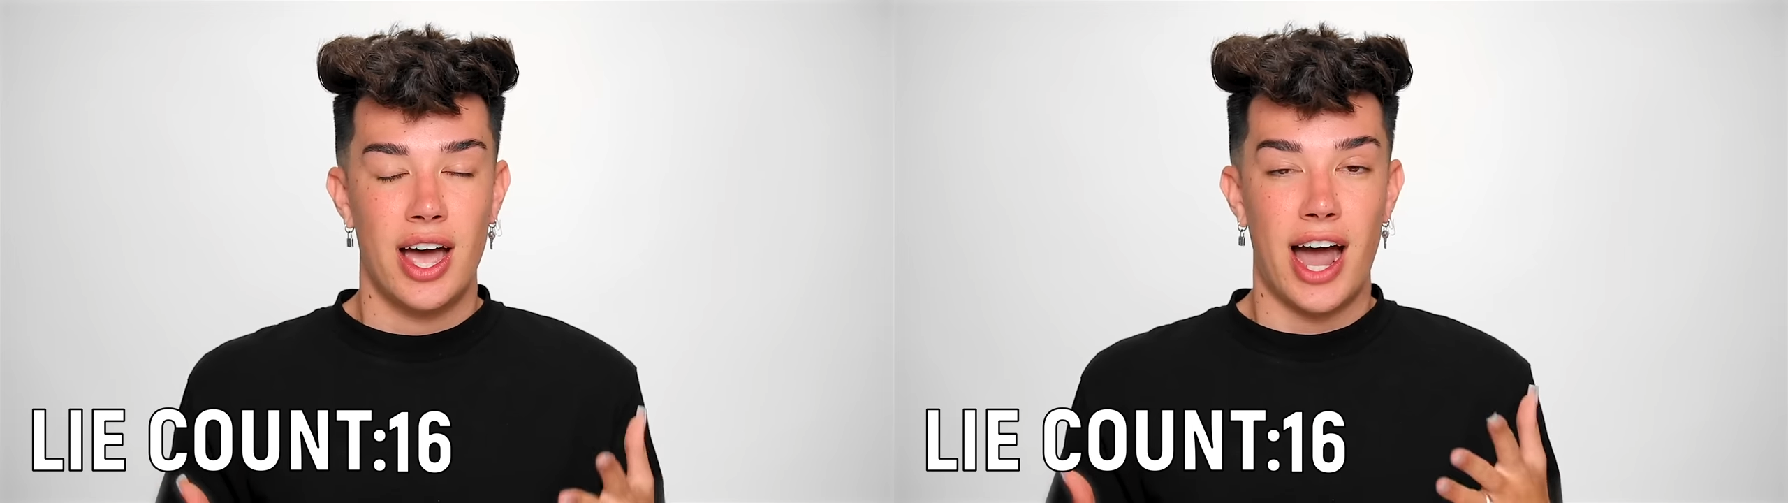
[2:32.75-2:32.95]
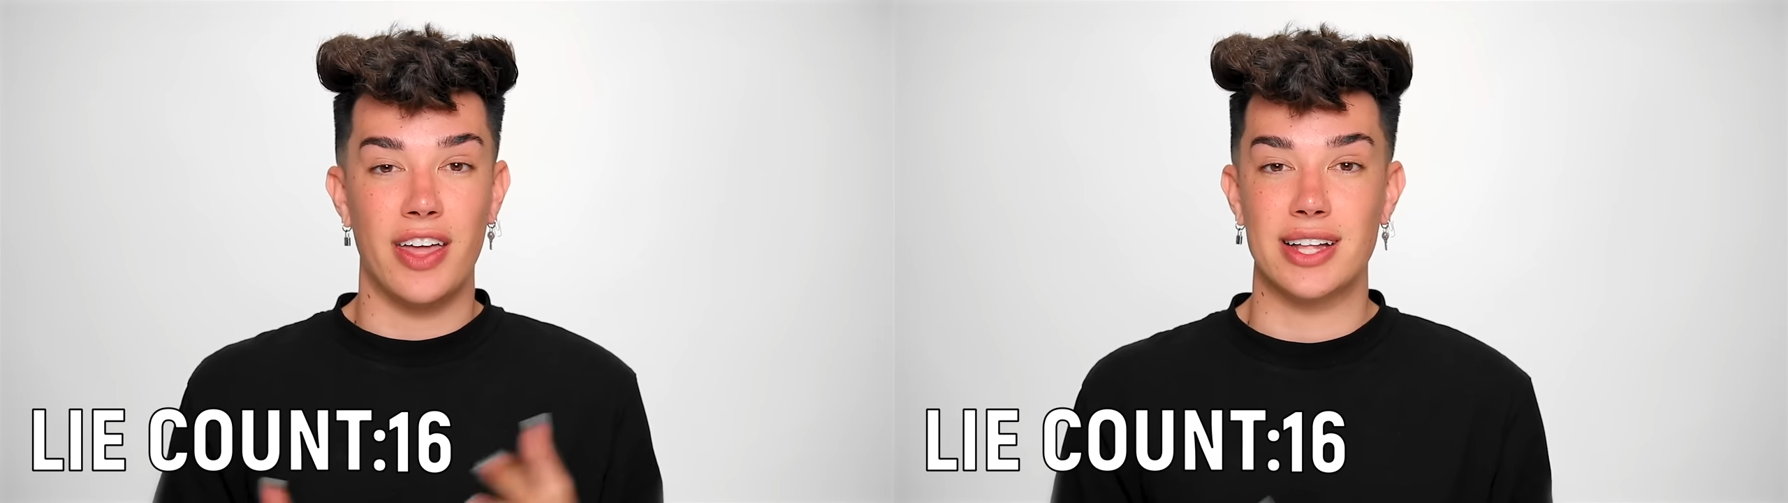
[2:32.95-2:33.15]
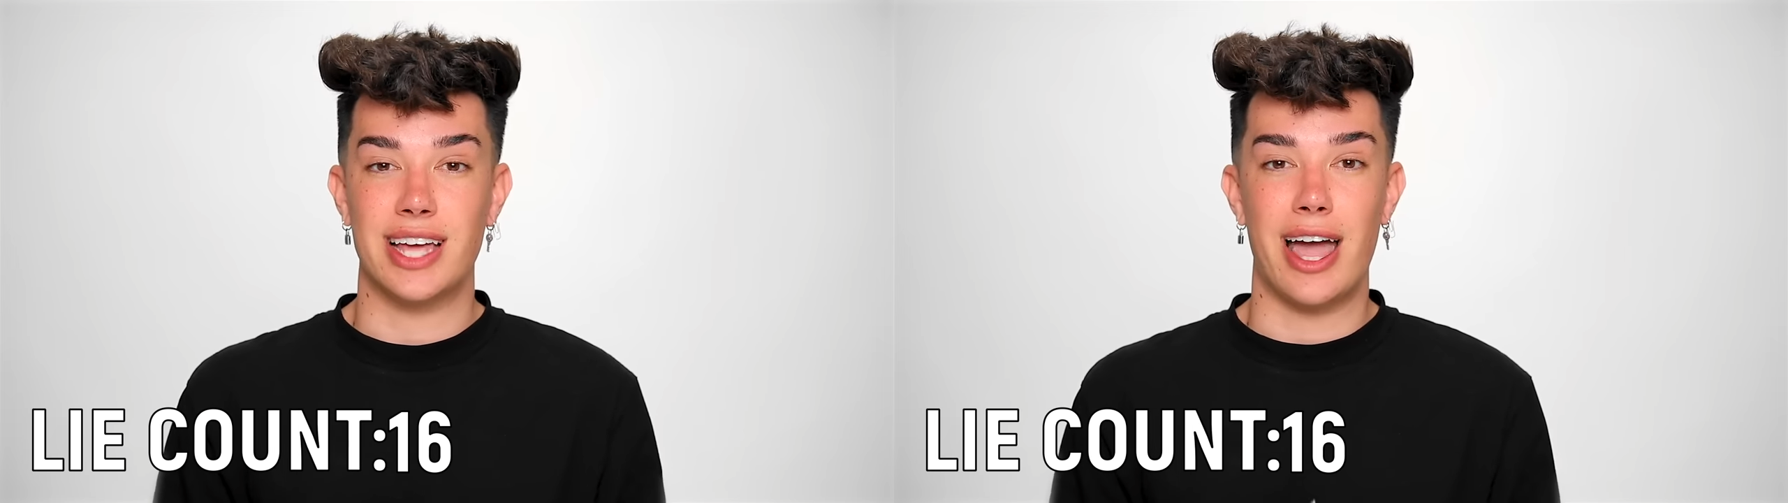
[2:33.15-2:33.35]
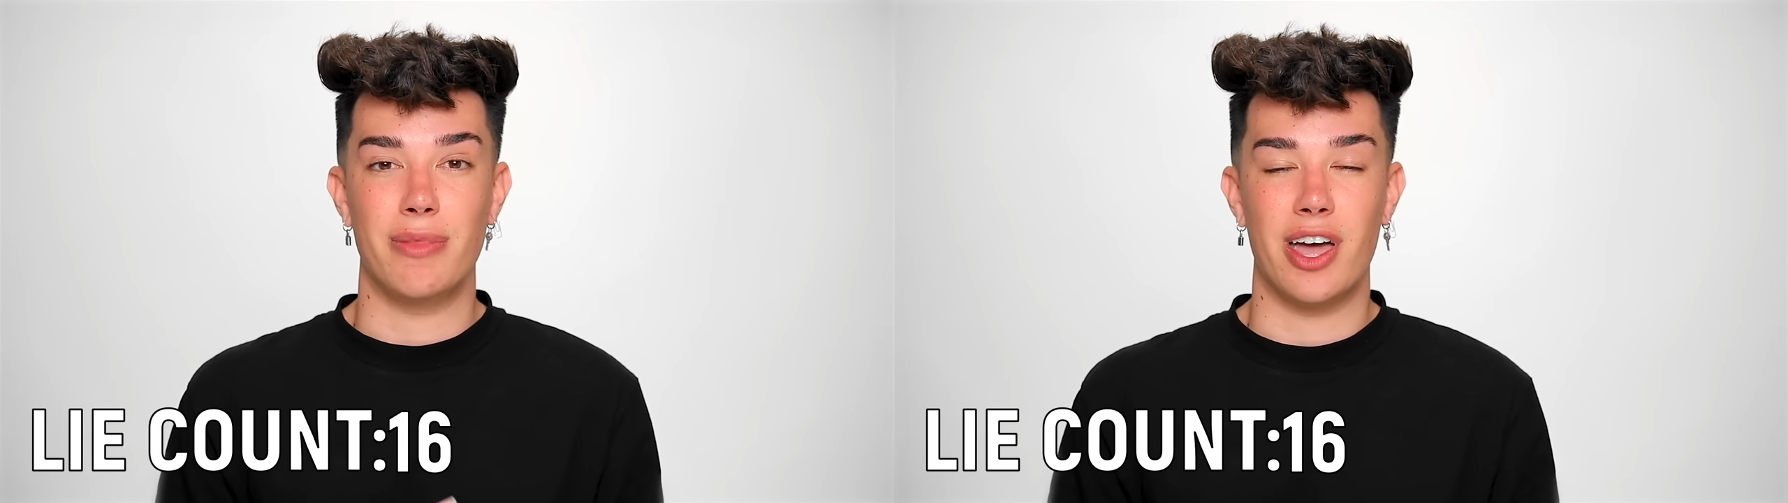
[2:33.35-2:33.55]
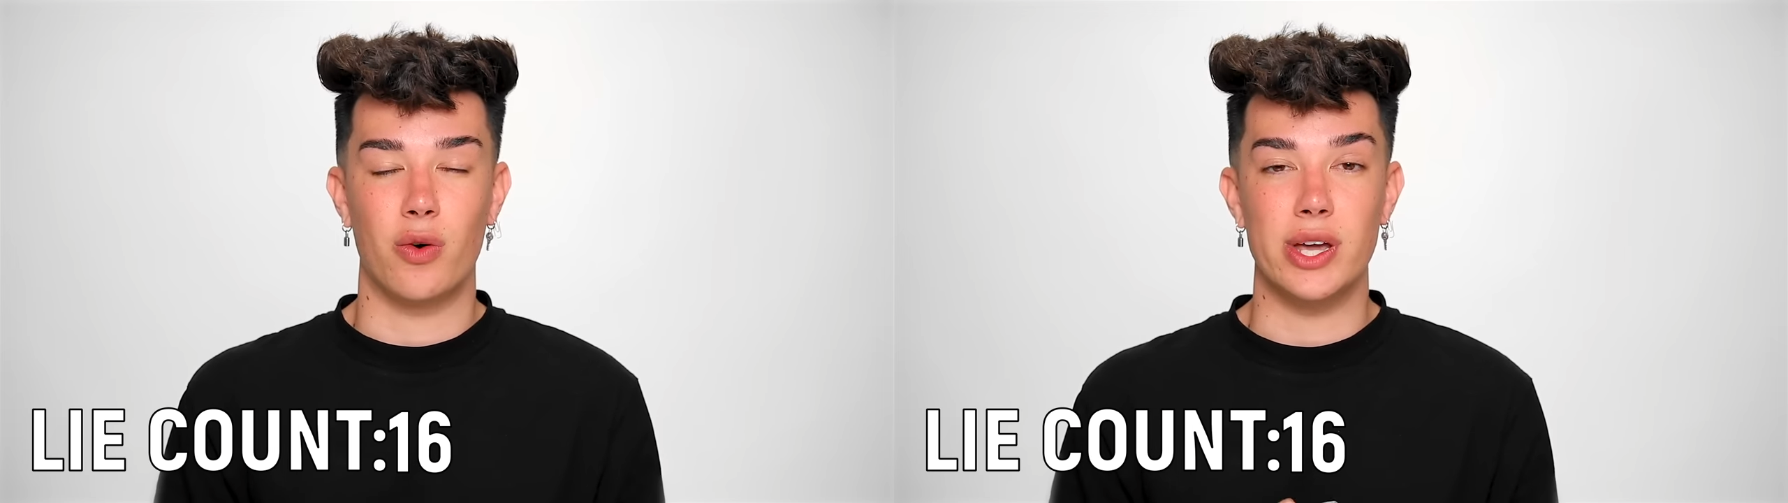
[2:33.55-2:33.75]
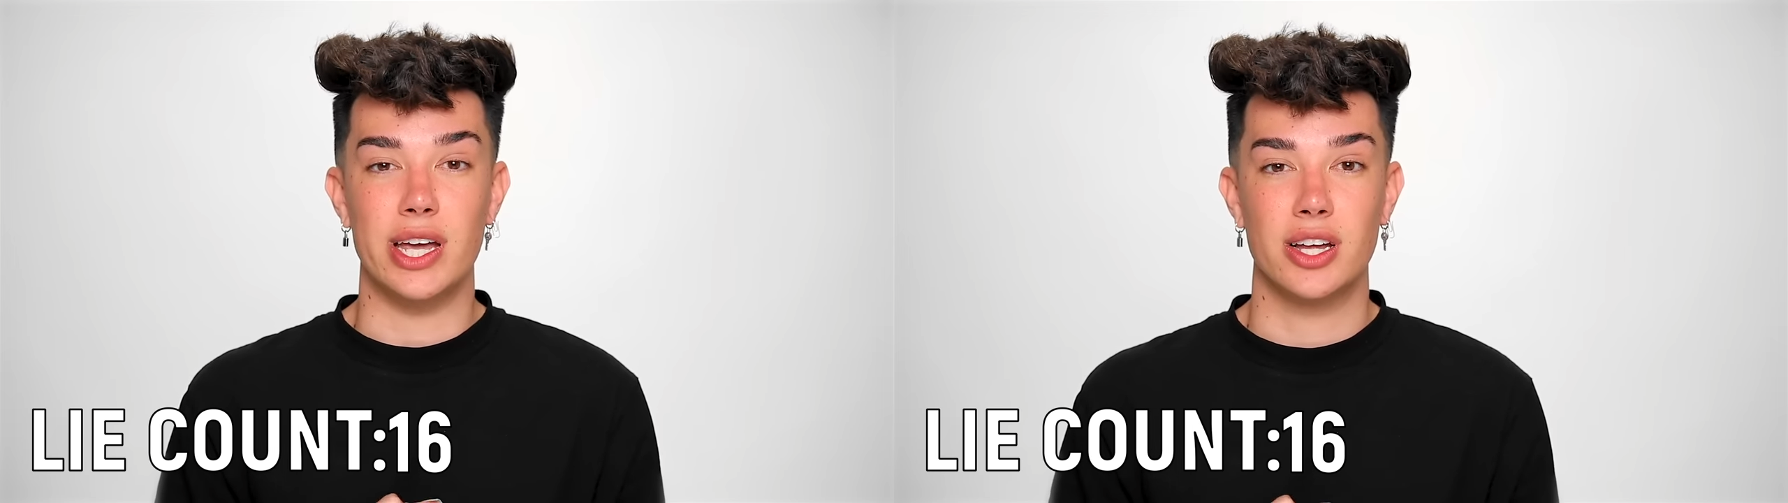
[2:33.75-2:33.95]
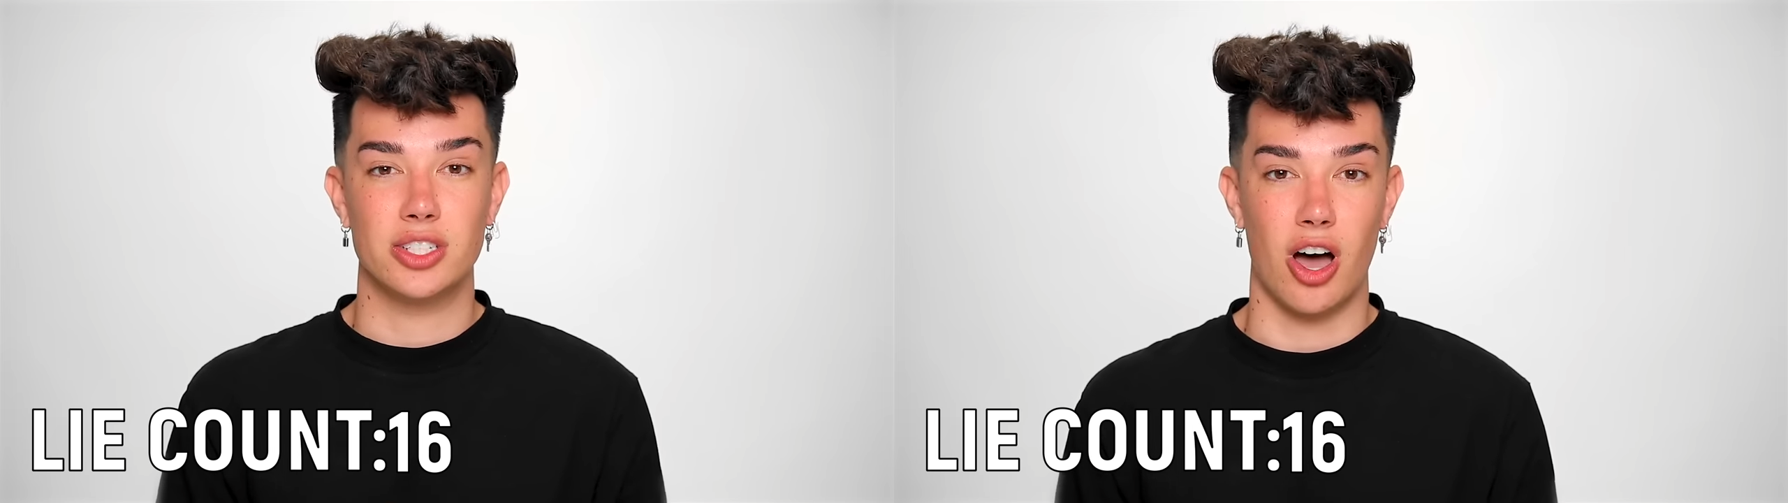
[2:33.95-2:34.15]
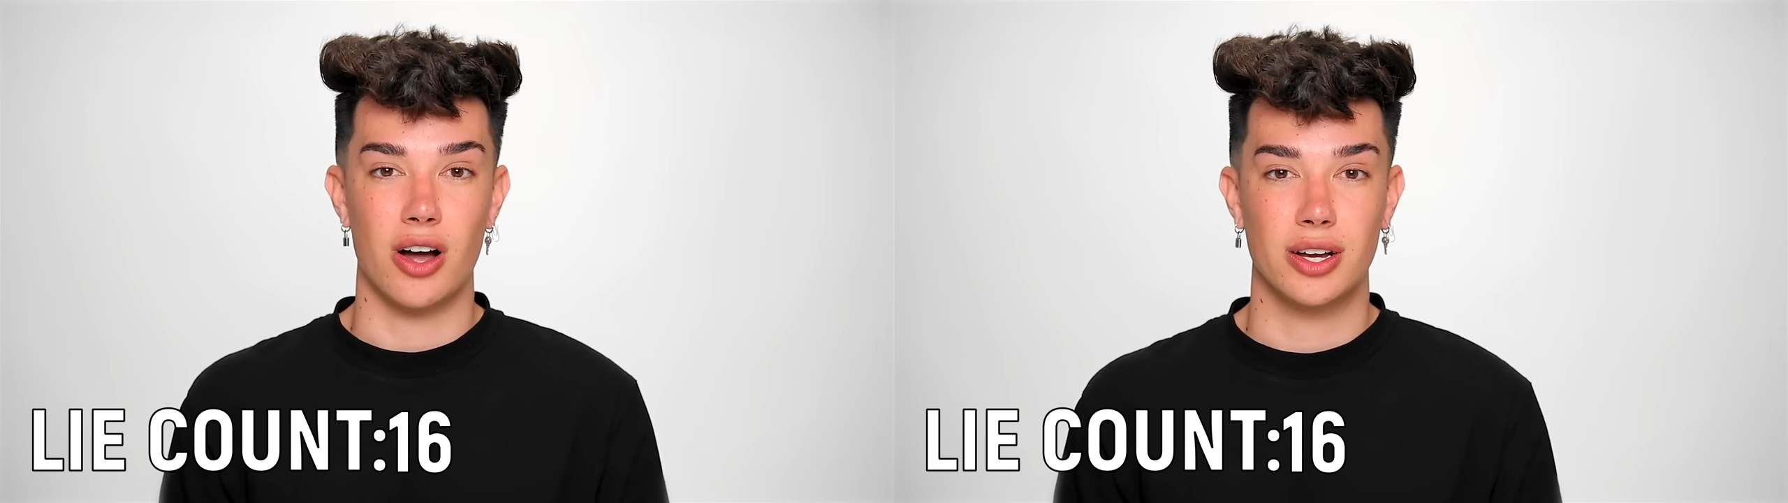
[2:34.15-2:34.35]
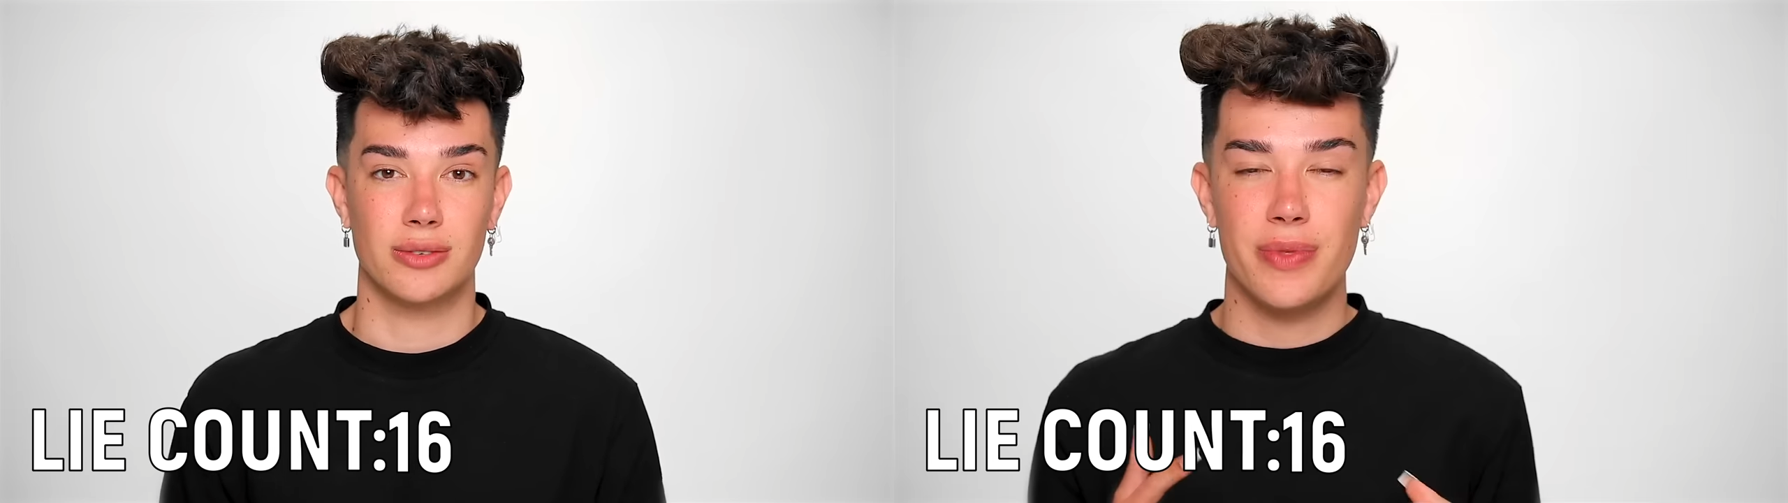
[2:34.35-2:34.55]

I think it's time that we talk.